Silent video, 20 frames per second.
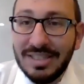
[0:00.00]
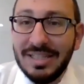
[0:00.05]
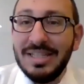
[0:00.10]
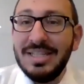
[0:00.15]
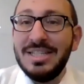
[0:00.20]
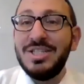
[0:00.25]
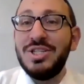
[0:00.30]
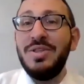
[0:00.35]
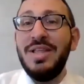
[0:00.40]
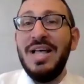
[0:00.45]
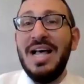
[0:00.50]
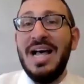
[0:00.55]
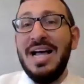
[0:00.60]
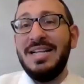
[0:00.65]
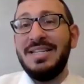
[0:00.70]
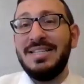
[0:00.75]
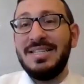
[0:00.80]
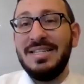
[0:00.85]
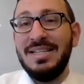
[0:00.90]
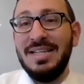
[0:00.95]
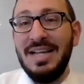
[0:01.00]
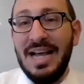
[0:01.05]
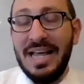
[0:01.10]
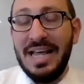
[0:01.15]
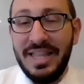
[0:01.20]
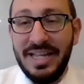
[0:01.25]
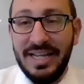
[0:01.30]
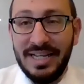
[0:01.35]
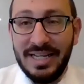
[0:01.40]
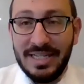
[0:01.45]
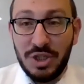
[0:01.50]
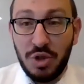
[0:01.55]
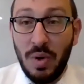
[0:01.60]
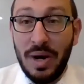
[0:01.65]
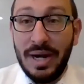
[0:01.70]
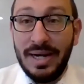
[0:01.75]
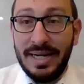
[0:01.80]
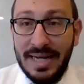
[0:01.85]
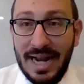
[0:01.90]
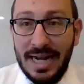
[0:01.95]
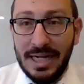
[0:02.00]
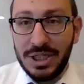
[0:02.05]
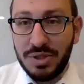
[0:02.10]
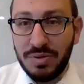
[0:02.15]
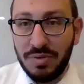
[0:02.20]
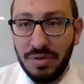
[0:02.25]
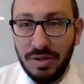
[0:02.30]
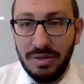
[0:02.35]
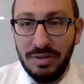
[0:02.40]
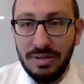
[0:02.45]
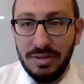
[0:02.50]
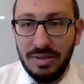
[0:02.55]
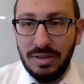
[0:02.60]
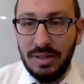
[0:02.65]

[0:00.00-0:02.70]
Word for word: So that, I think, is quite natural.